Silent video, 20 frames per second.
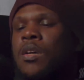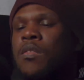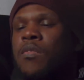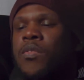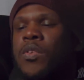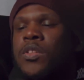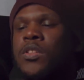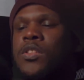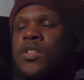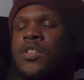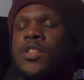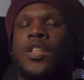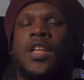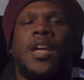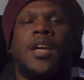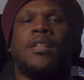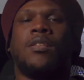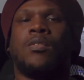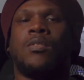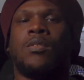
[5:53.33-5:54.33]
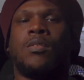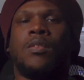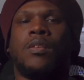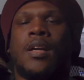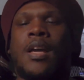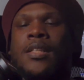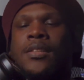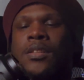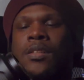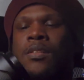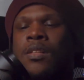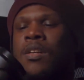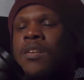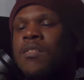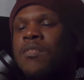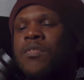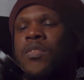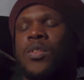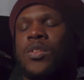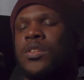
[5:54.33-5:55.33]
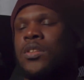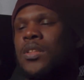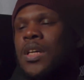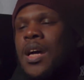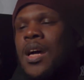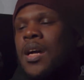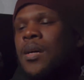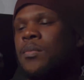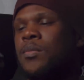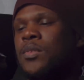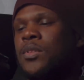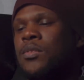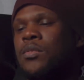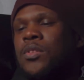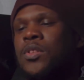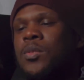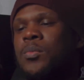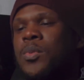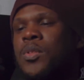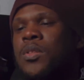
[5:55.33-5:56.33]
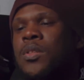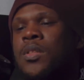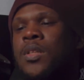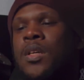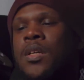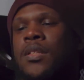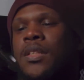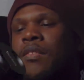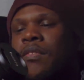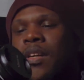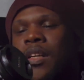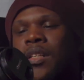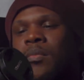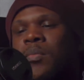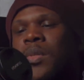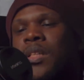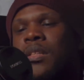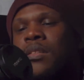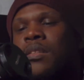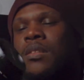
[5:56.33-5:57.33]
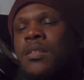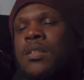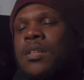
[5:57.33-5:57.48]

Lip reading: for your channel as a first-time YouTuber, they recommend